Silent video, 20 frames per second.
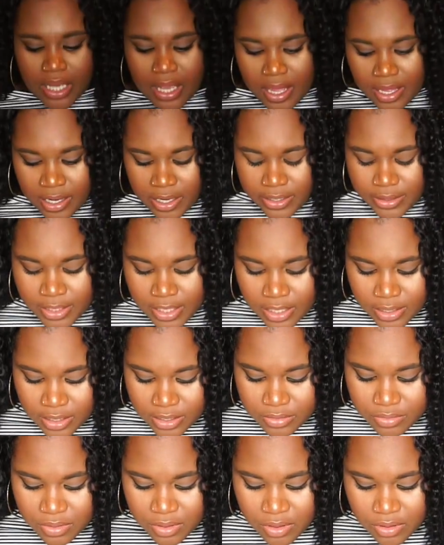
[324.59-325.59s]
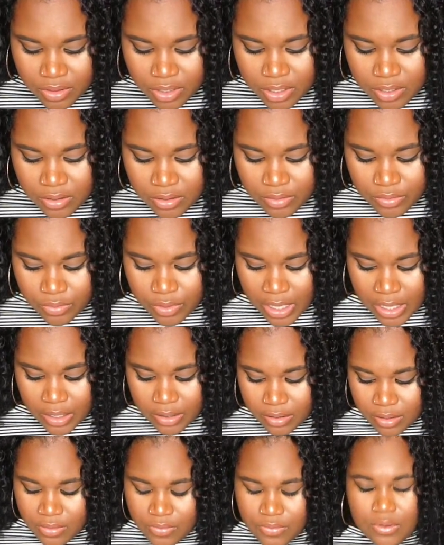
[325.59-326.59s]
I think this would go cute like
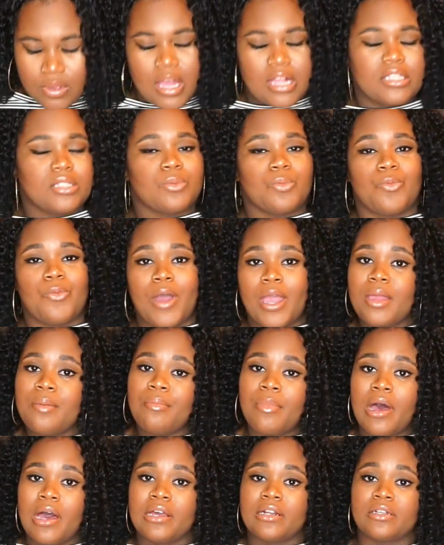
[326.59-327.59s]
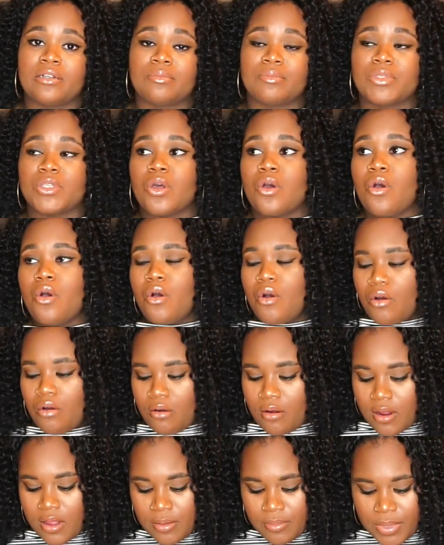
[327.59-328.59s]
if you had some white bottoms
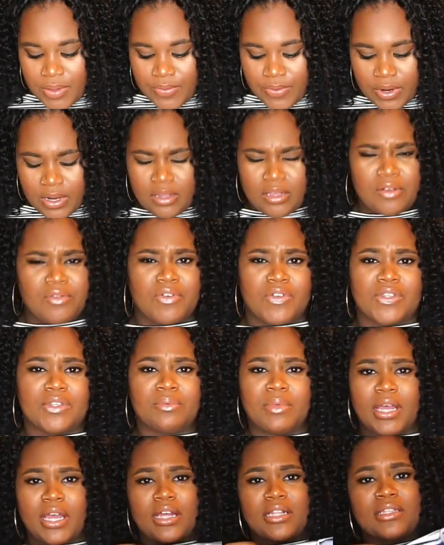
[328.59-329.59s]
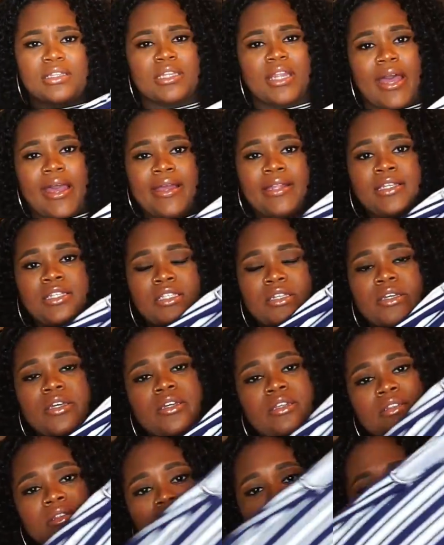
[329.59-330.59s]
or it can be very cute with some like light
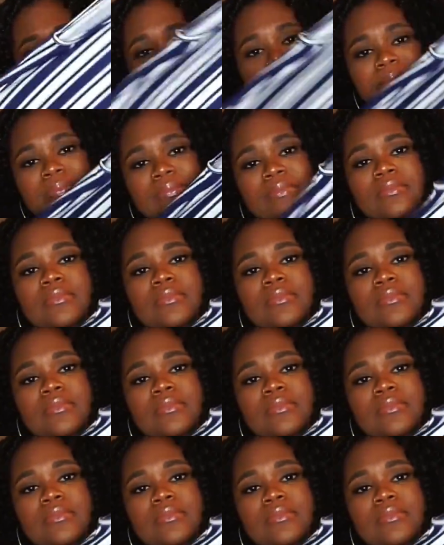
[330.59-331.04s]
jeans